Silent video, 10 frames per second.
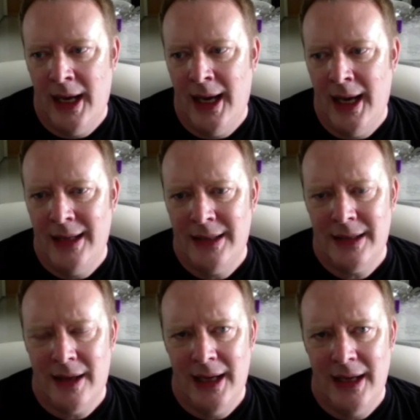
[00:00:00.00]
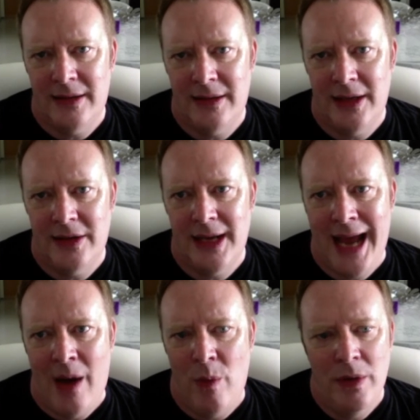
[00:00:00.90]
It's 60
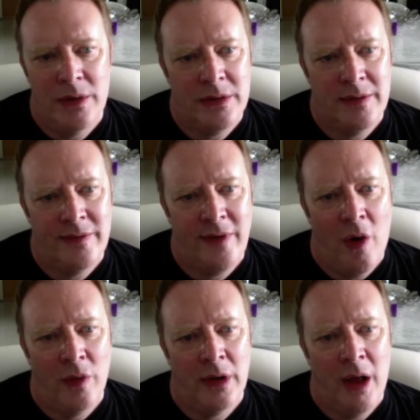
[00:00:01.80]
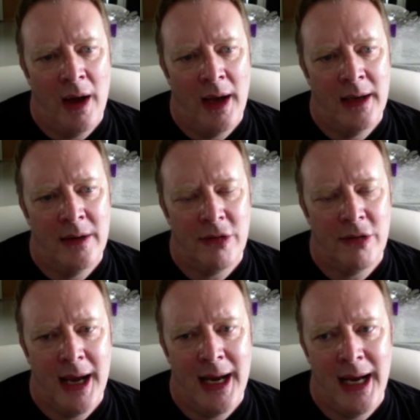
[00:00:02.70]
hours of online
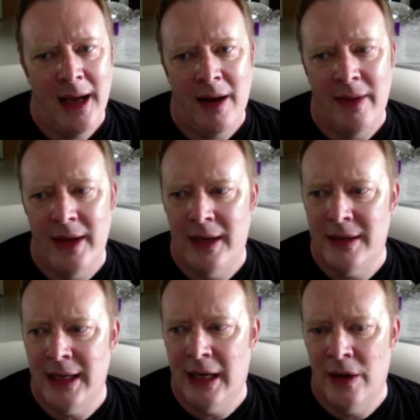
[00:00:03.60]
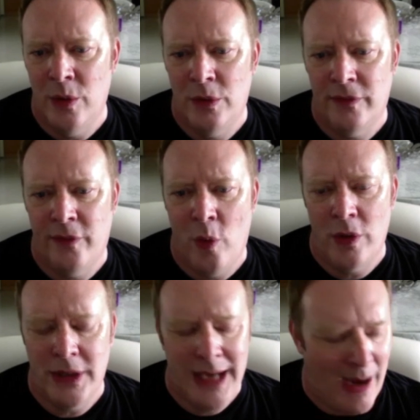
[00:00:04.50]
training, and I think it includes
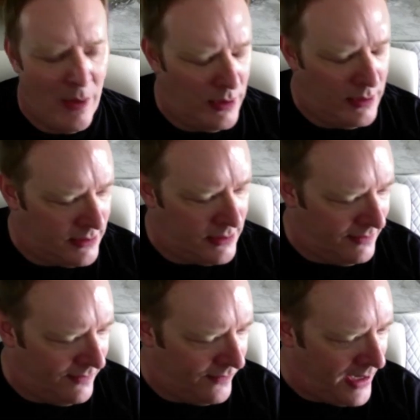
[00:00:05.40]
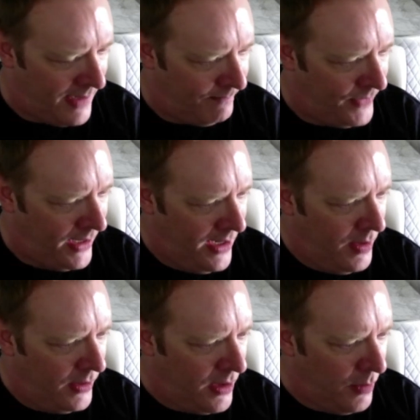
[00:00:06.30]
40 hours of
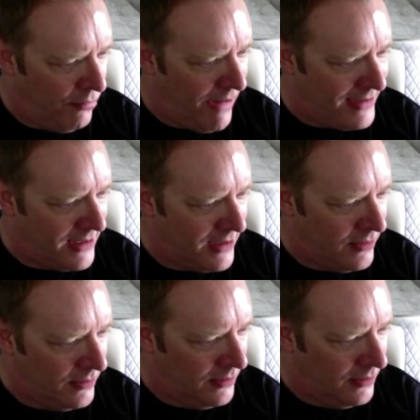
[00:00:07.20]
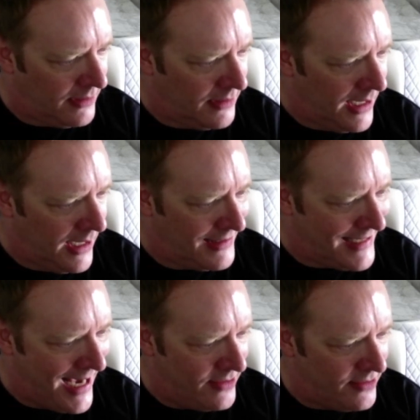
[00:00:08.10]
practical
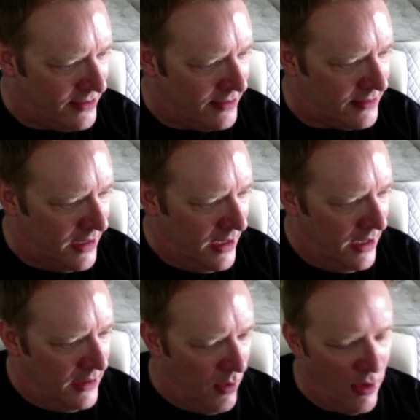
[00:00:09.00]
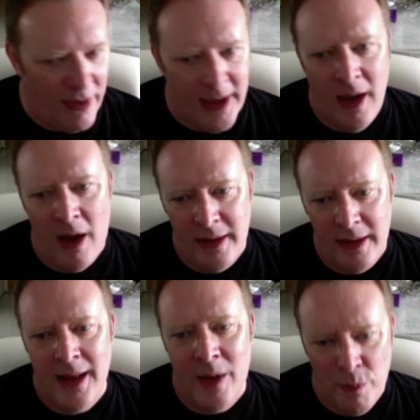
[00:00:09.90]
tests. And I think
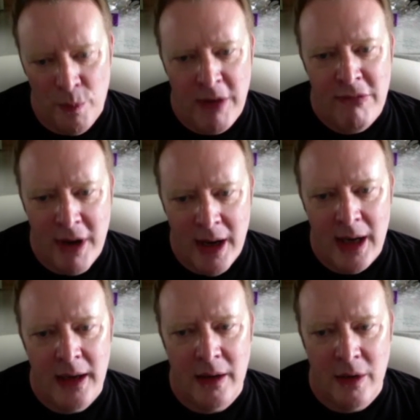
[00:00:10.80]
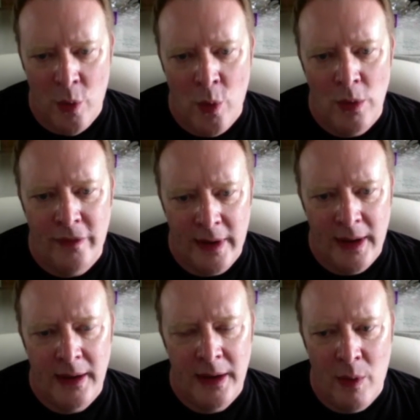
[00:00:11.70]
that would be really cool
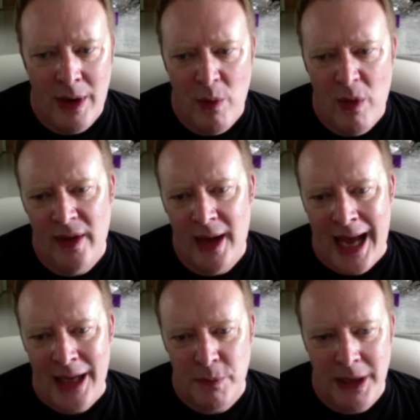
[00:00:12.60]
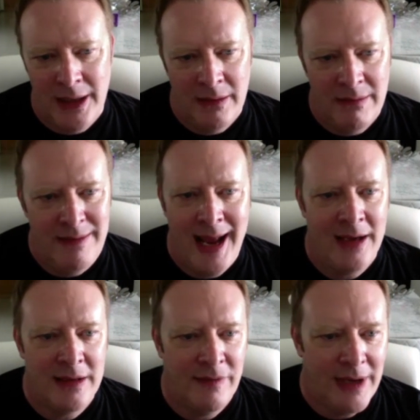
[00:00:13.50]
for anyone that has been
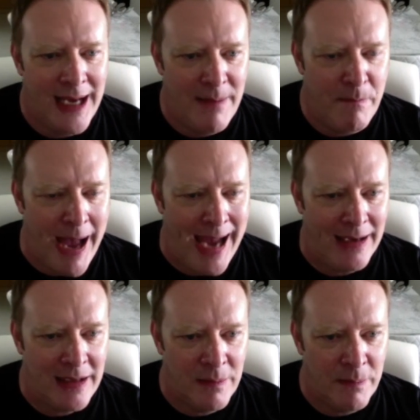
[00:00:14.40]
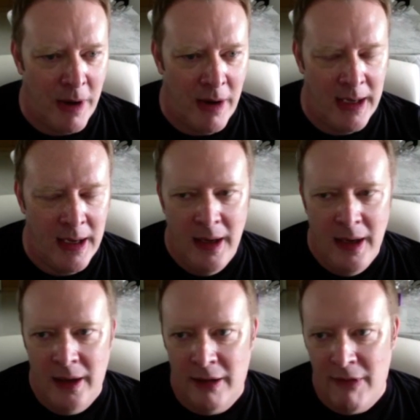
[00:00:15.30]
negatively impacted by
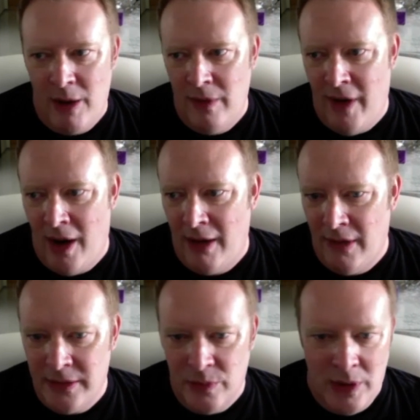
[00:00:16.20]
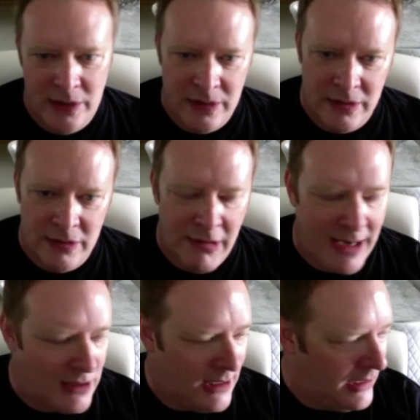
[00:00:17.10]
coronavirus, which
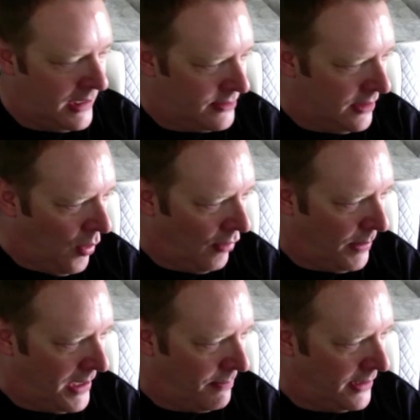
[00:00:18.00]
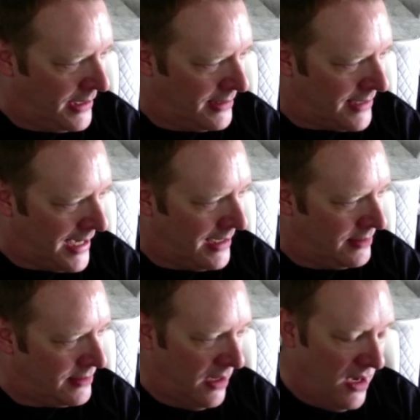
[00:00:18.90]
tragically is a lot of people these
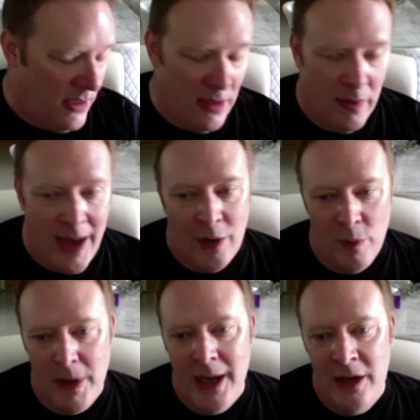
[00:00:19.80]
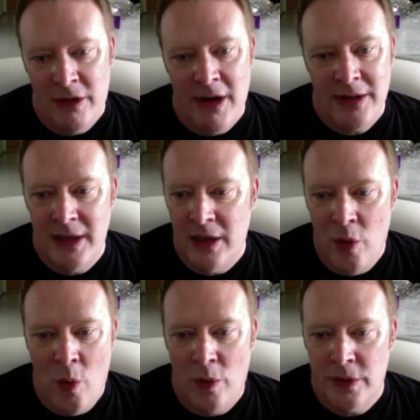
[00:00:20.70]
days. That could be an interesting
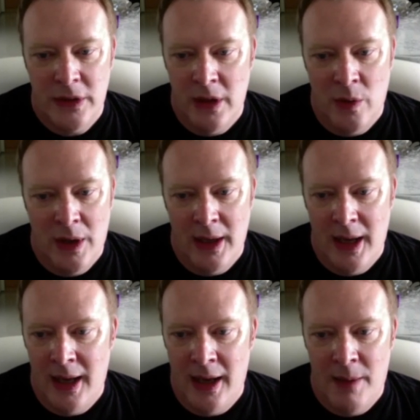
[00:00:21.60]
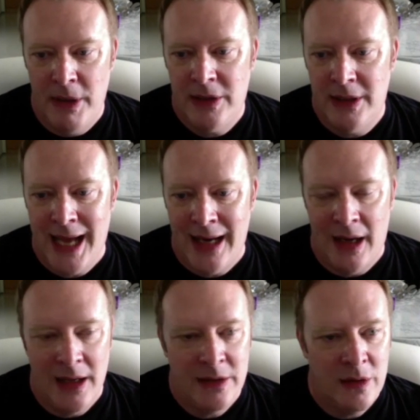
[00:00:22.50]
course. A business
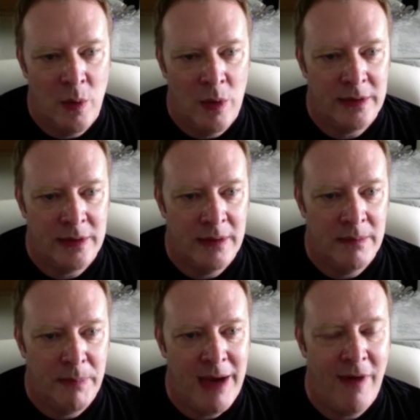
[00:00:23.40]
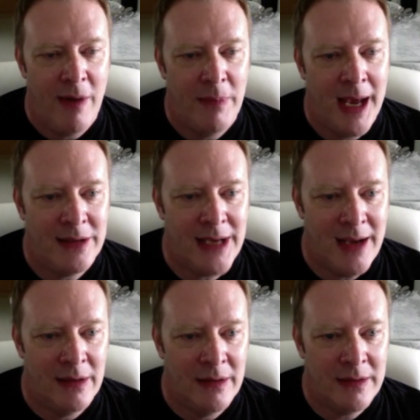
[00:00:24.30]
analyst who wants to beef up their
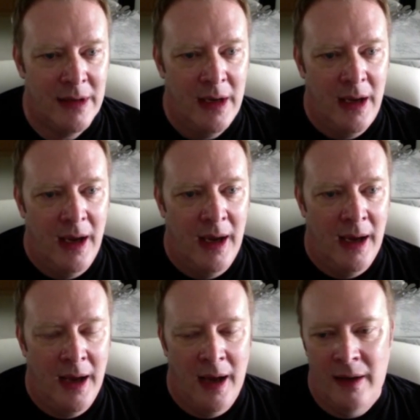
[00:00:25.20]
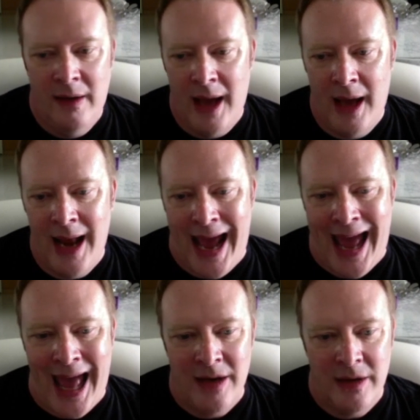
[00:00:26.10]
skills and
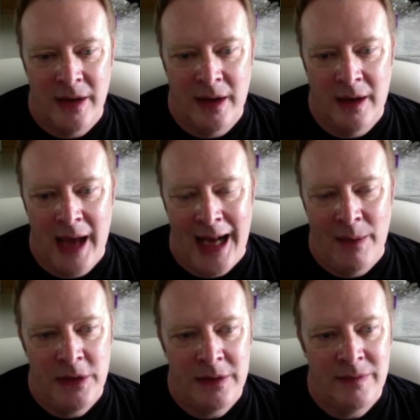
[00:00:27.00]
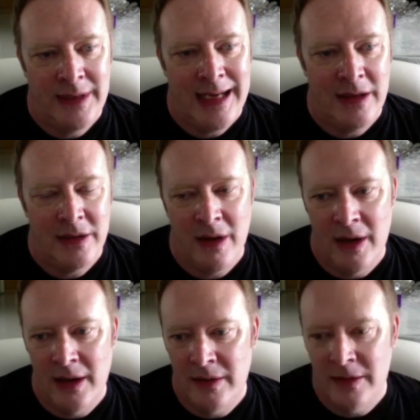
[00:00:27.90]
add elements of data
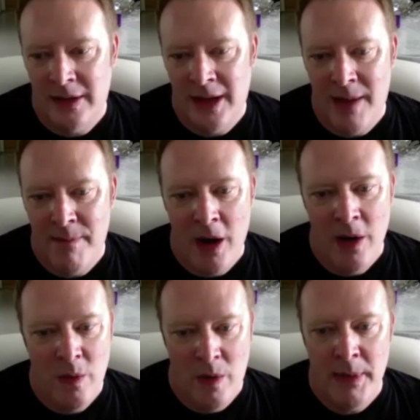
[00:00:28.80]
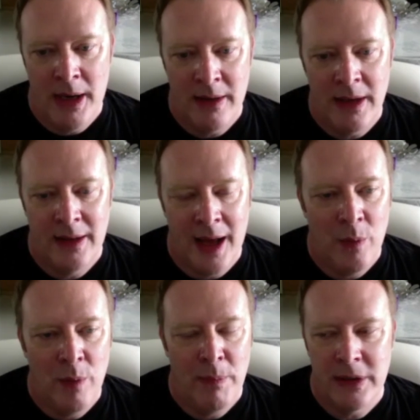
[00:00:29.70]
science to their bow. I mean, I think that
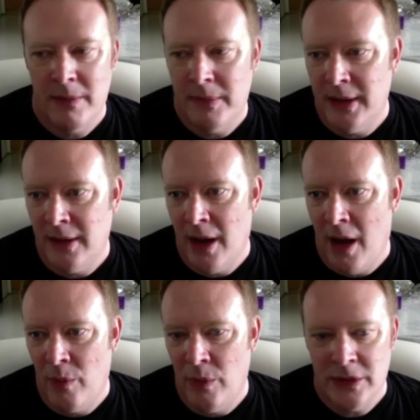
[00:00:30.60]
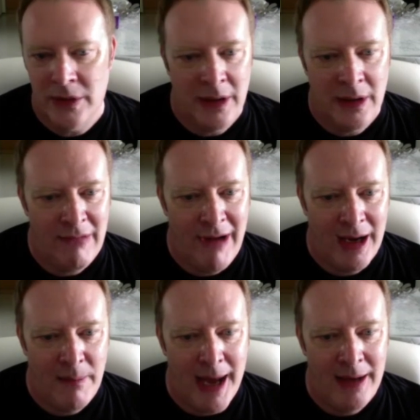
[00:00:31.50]
would be something that I would certainly
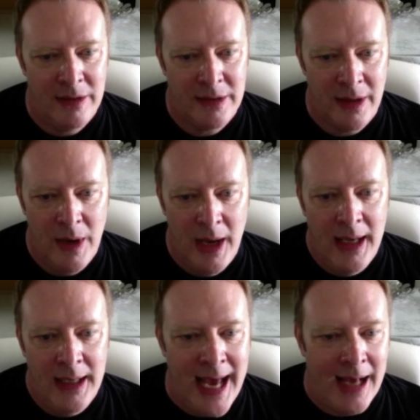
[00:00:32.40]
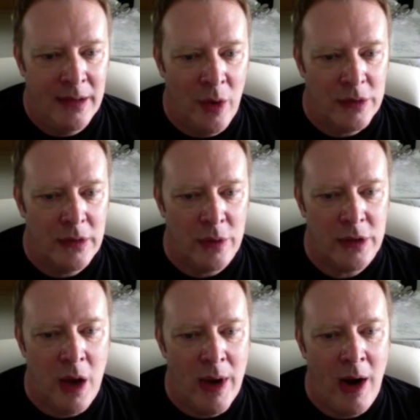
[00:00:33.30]
recommend. So yeah, lots
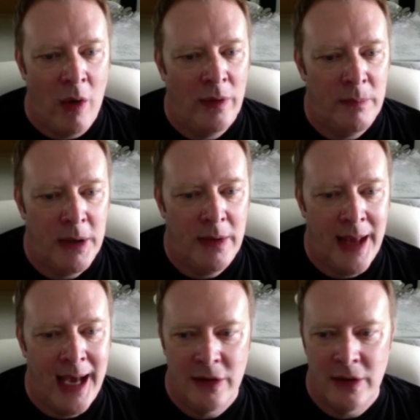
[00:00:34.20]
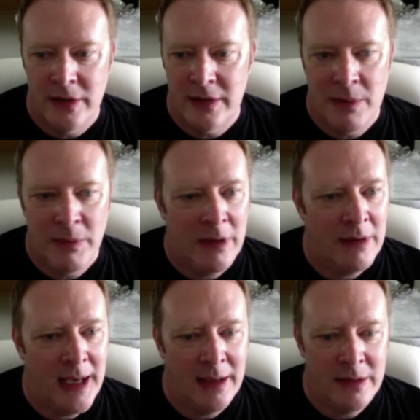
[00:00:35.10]
going on, but they're just some of the
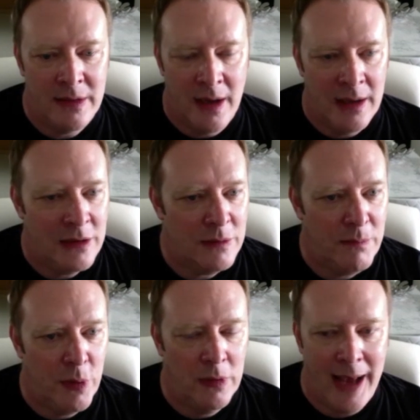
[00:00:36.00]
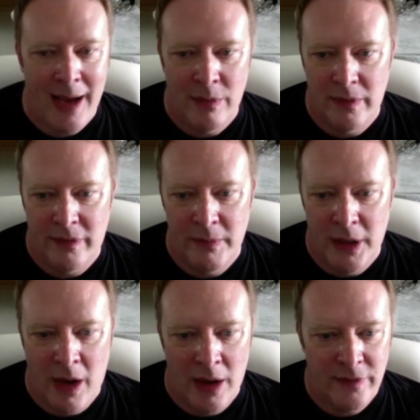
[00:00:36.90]
things that I just pulled out from
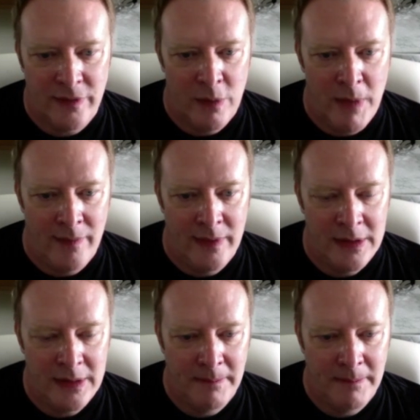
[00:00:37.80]
the last few months.